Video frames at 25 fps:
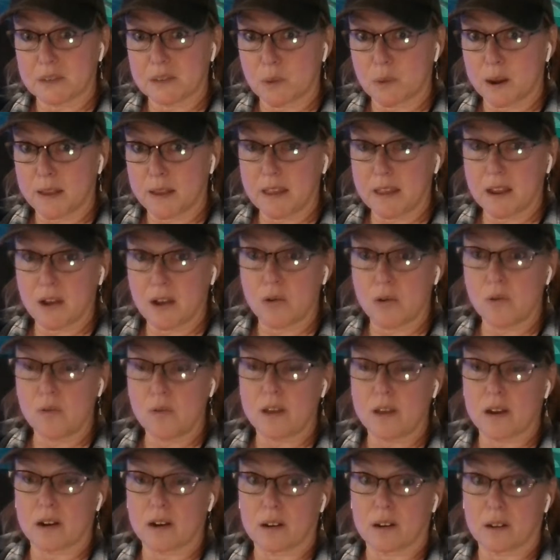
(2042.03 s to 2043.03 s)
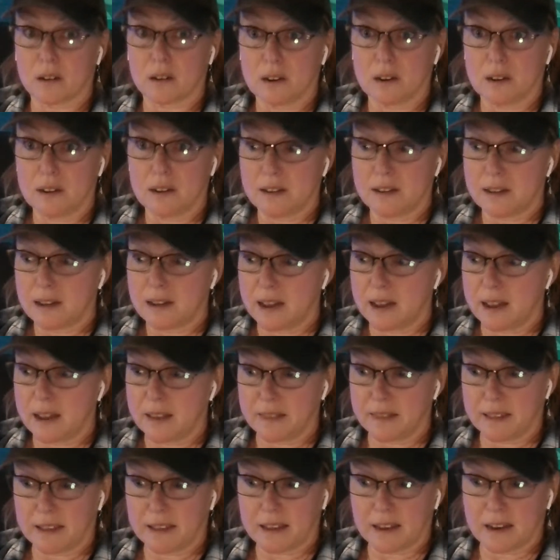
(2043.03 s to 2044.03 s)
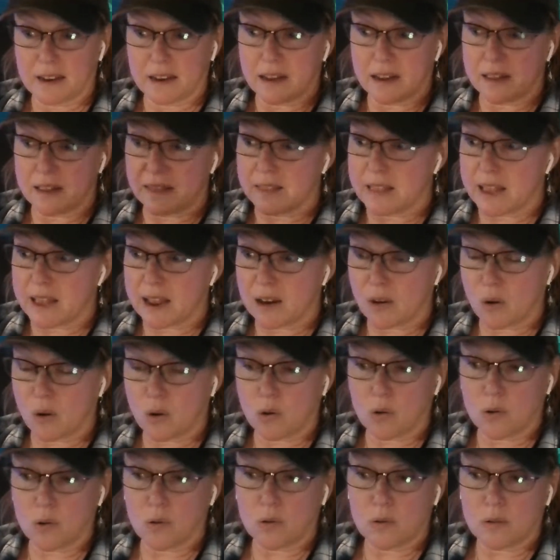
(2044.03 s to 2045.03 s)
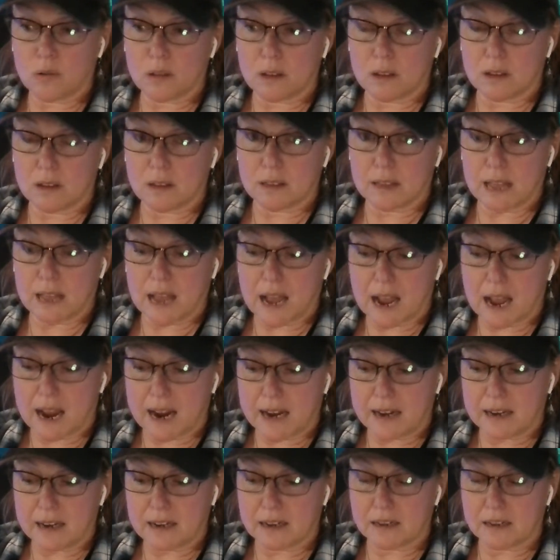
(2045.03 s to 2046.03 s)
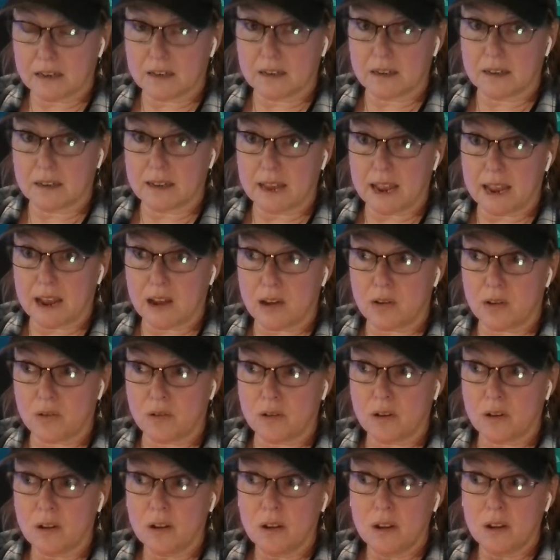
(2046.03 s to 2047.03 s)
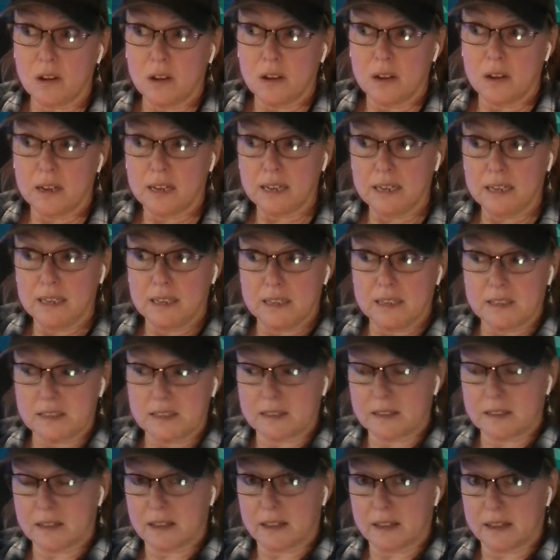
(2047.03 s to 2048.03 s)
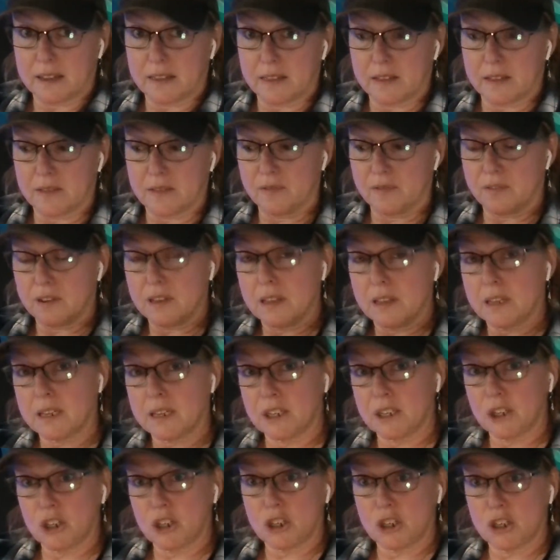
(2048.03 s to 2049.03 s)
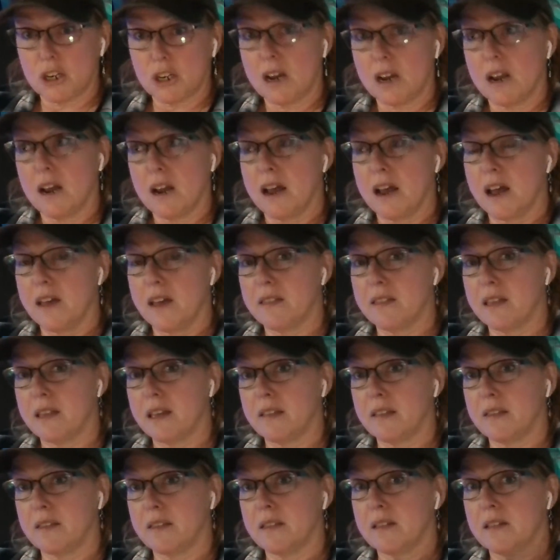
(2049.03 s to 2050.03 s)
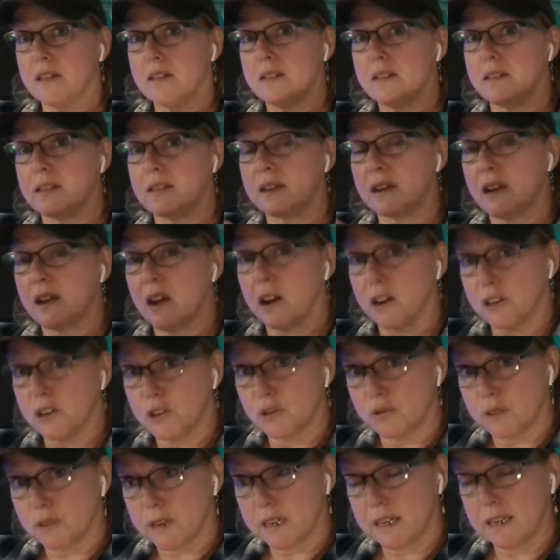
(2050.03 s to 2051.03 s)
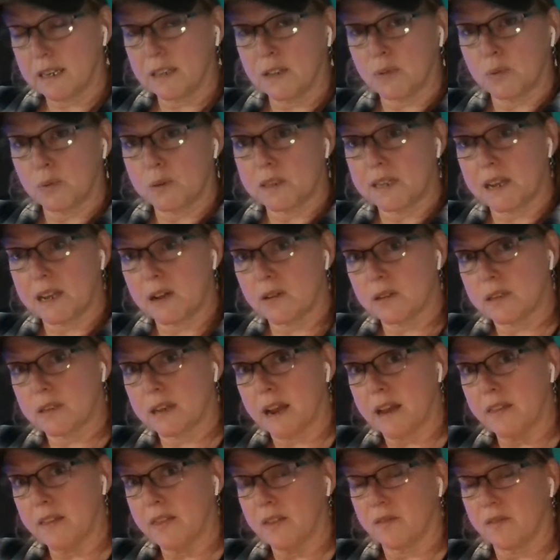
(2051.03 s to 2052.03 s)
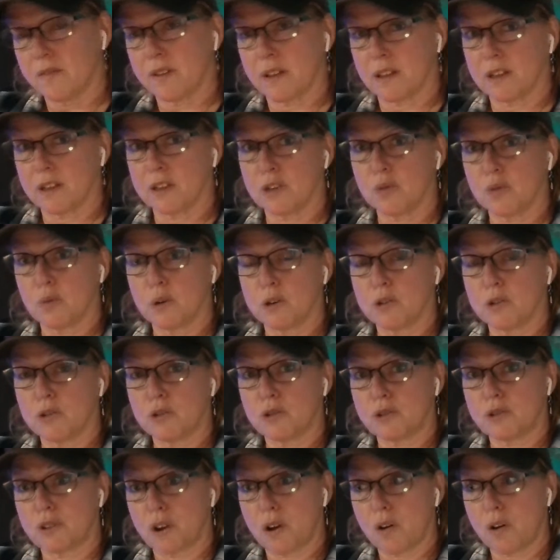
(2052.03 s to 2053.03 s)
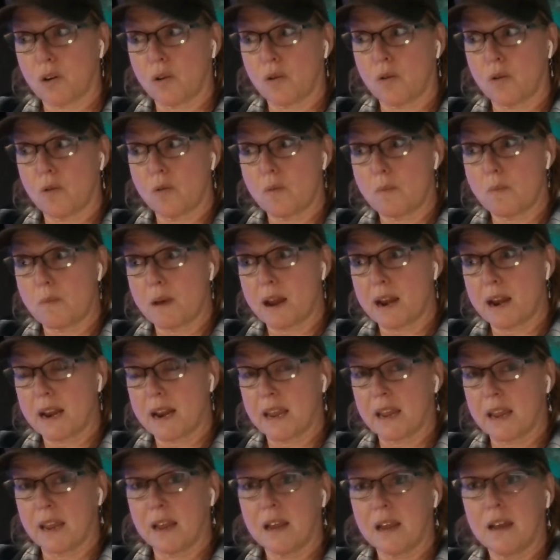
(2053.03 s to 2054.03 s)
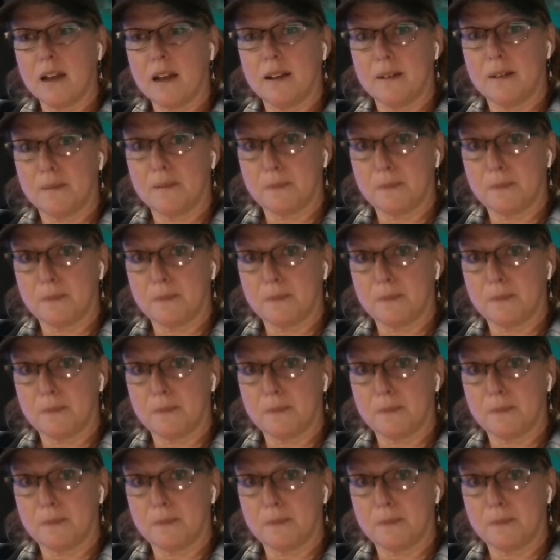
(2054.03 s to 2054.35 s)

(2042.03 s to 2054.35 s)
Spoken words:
That's why they go there. And then that whole Lahaina town is like the village. And then the country is what's outside the village, where so many